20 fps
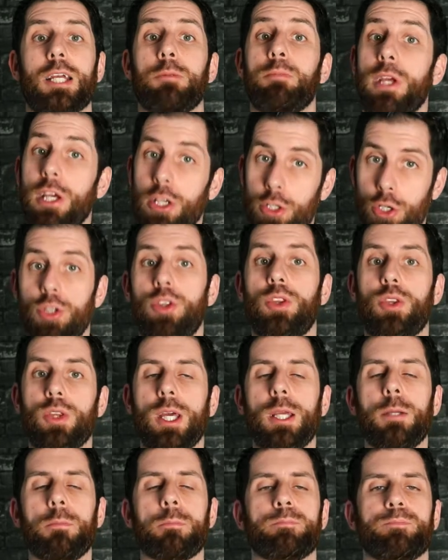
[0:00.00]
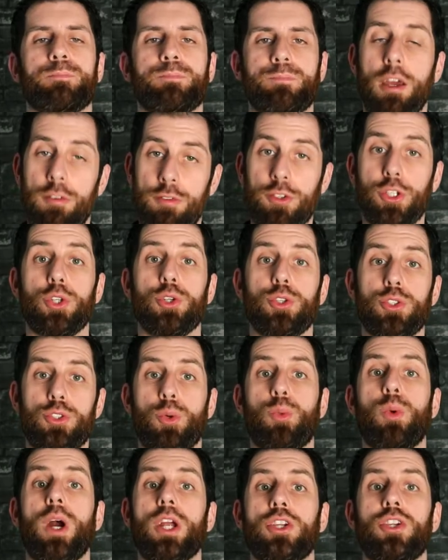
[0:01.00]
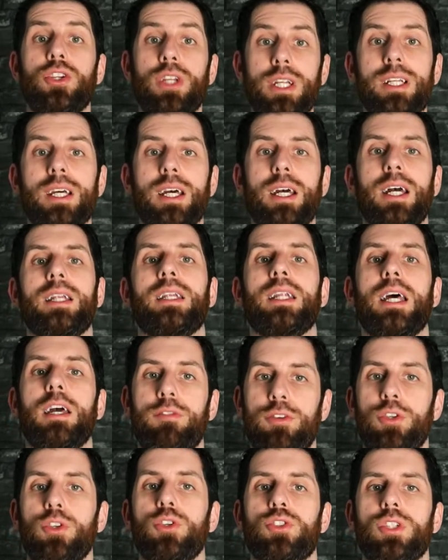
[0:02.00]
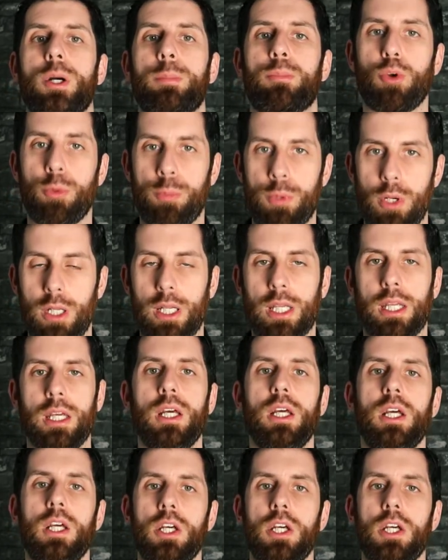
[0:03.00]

can be a good thing if used when you need it and if used appropriately.